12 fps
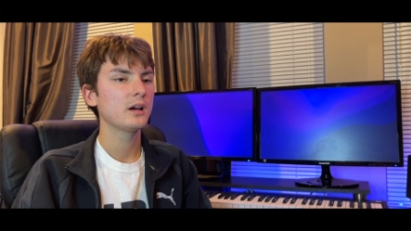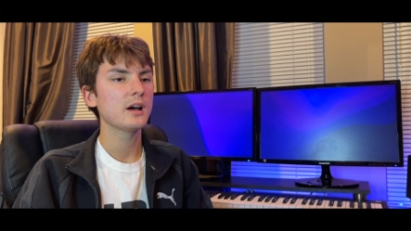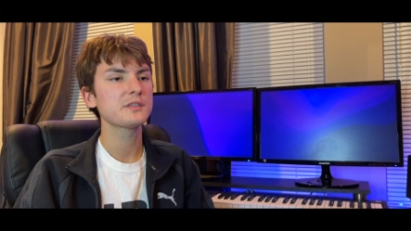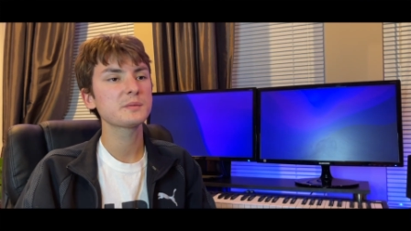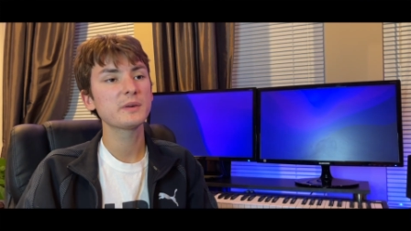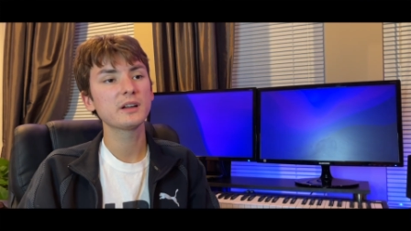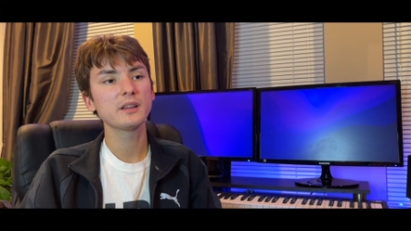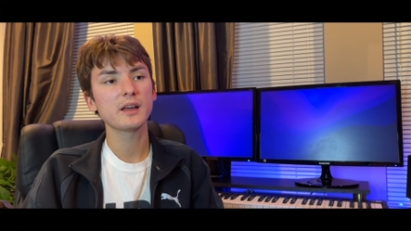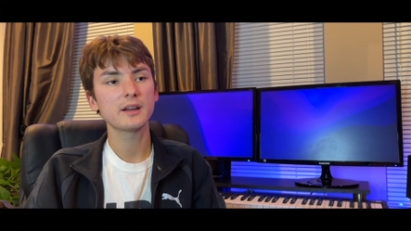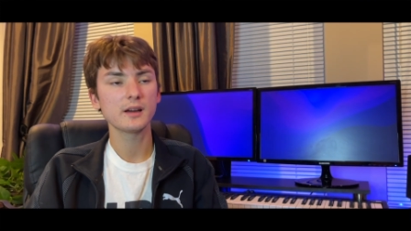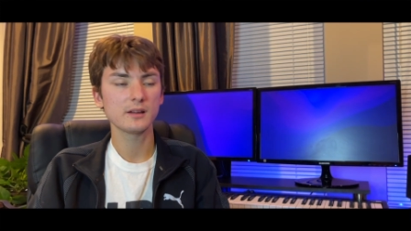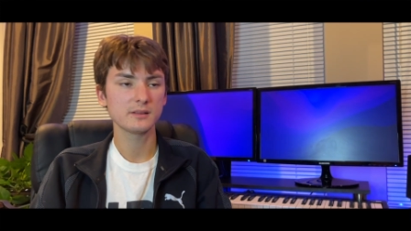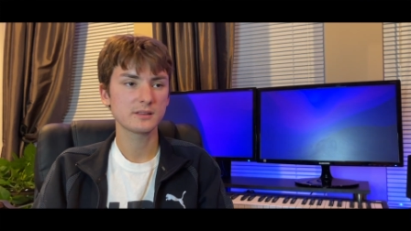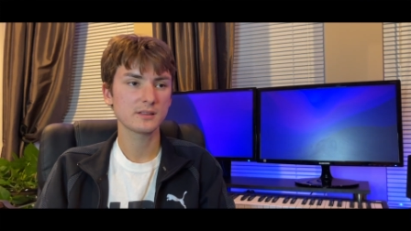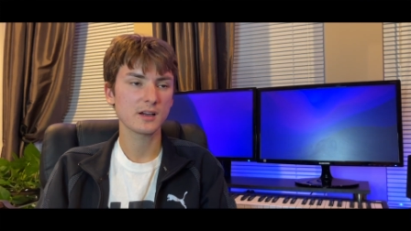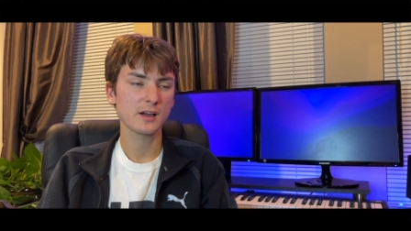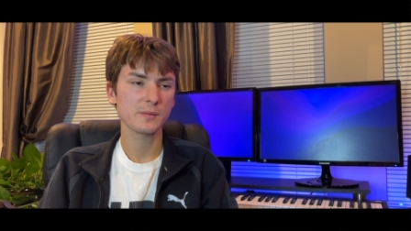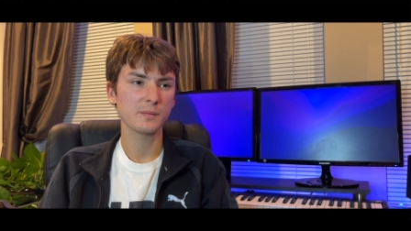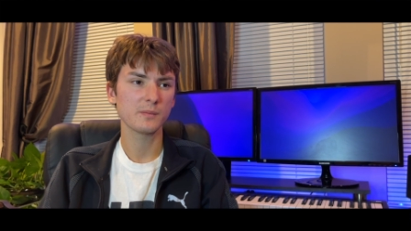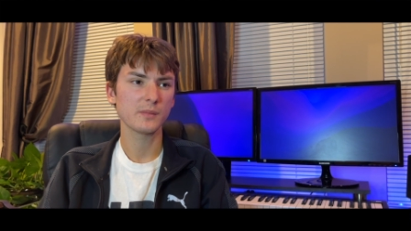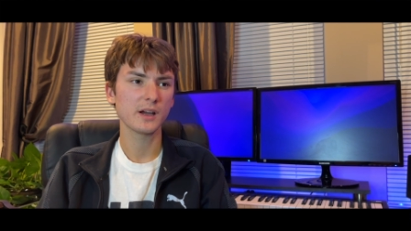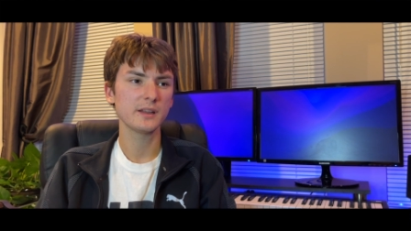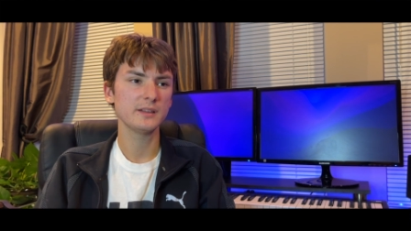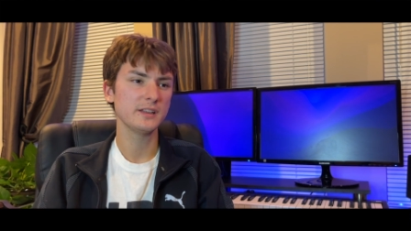I've spent a lot of time
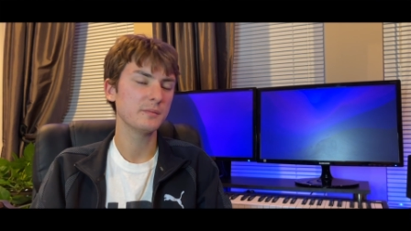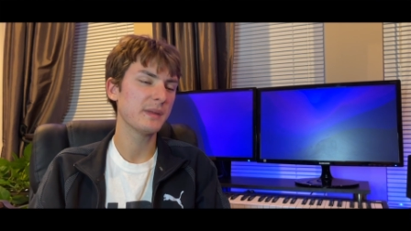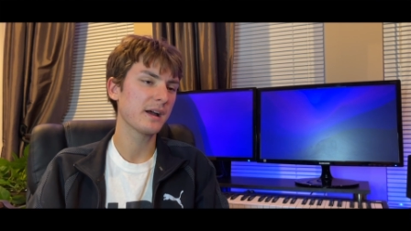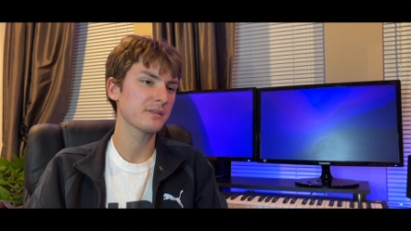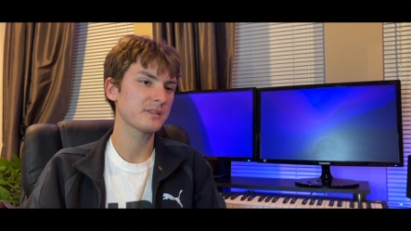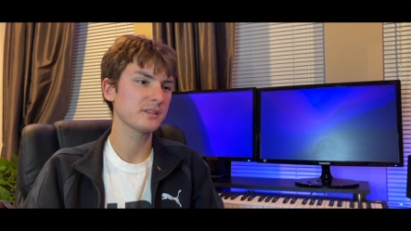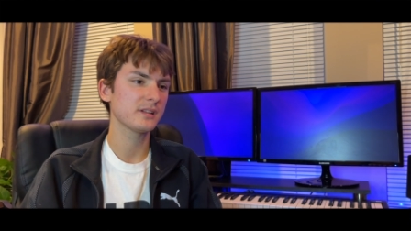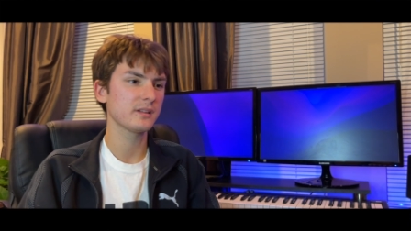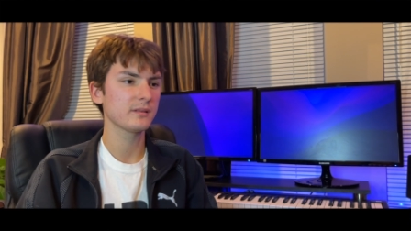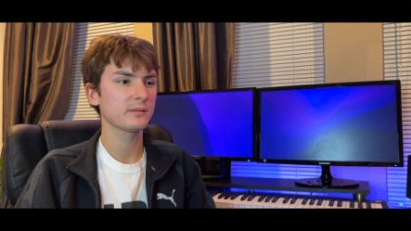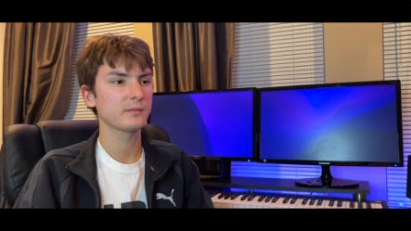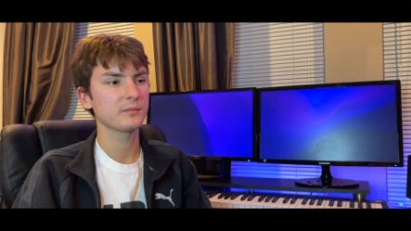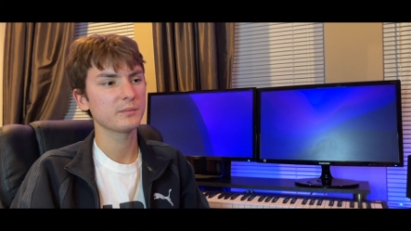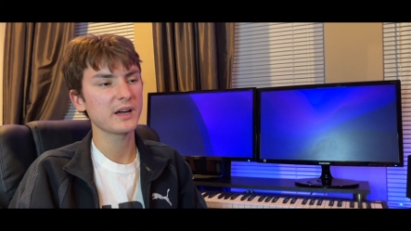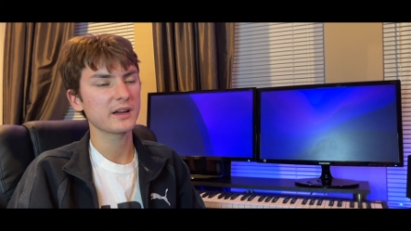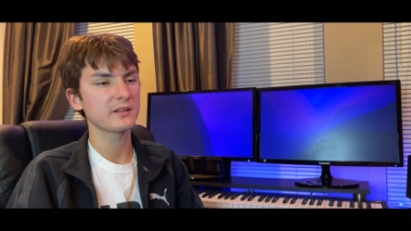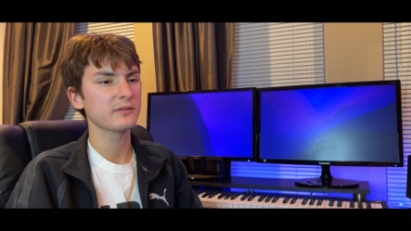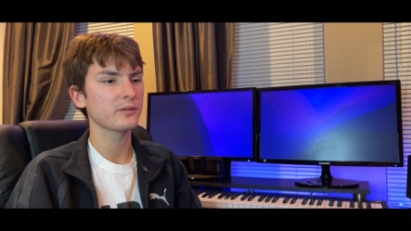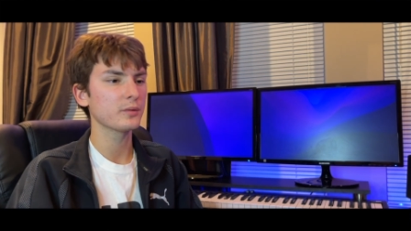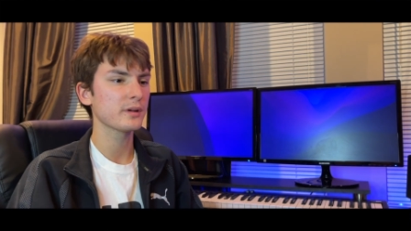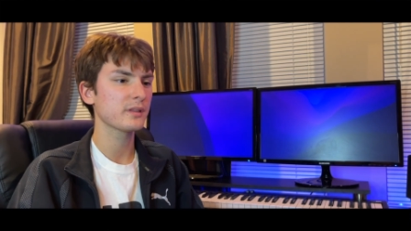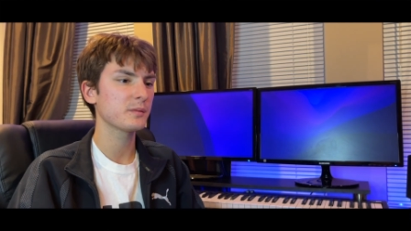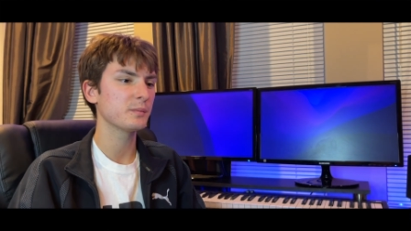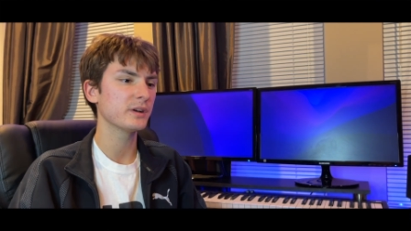idea bouncing back and
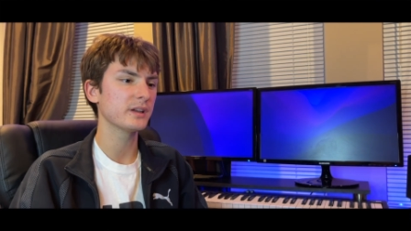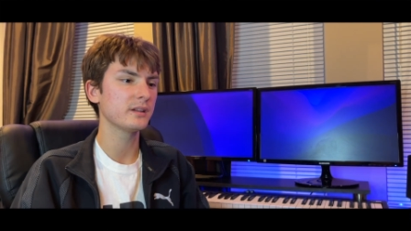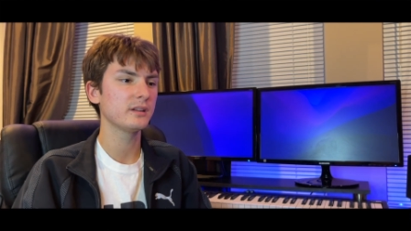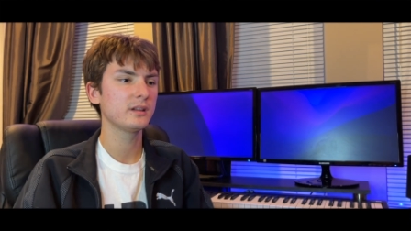forth, but